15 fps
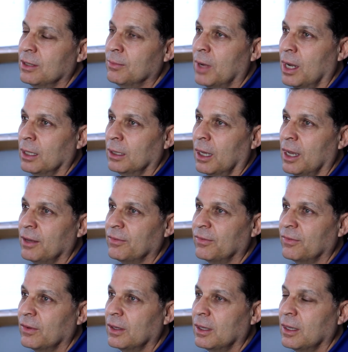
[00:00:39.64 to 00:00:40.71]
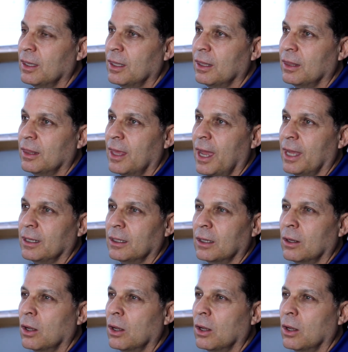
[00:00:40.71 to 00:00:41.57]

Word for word: in my life that